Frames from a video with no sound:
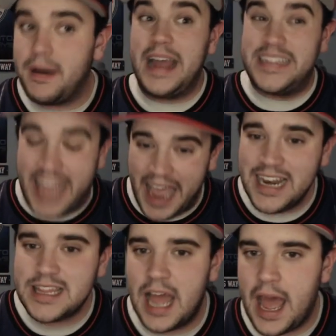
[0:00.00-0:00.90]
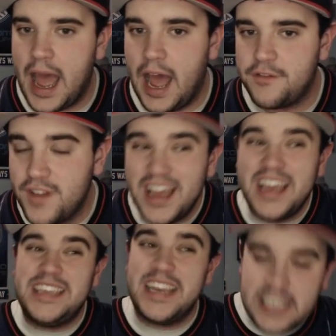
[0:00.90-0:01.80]
by 10 at the half.
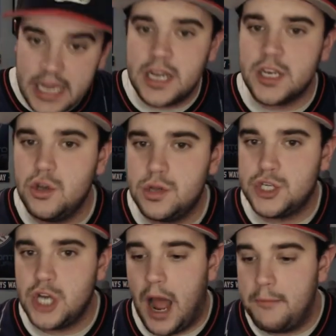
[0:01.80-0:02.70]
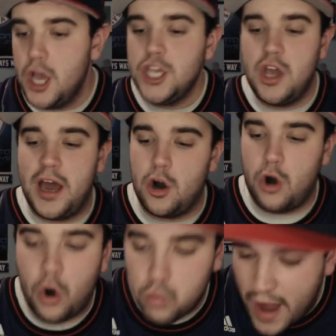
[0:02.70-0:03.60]
You didn't do the job. You had a
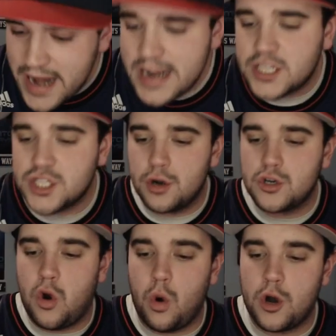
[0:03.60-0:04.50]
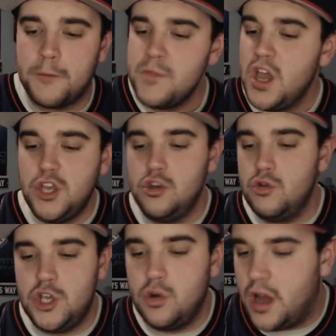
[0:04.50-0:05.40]
horrendous third quarter. They were
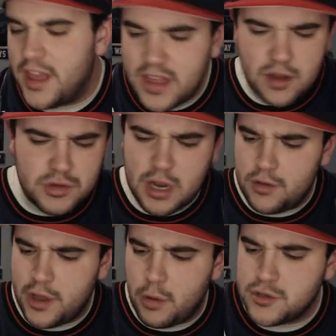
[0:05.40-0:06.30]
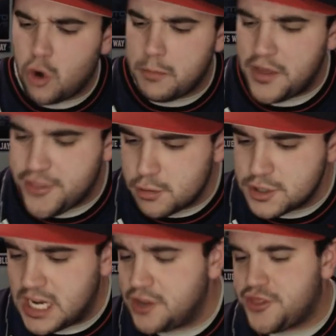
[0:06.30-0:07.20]
outscored by
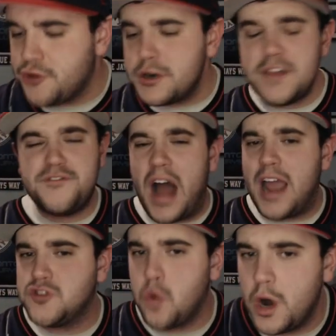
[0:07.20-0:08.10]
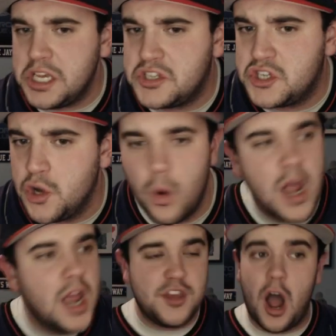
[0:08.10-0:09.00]
13, 35-22.
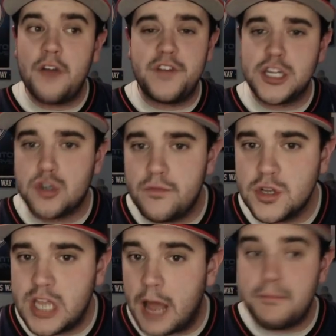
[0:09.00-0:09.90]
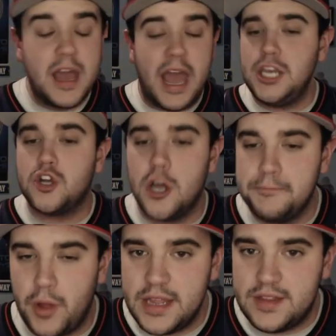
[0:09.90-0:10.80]
The offense shrivels up, and you couldn't
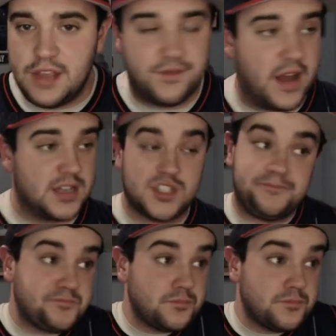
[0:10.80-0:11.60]
play defense.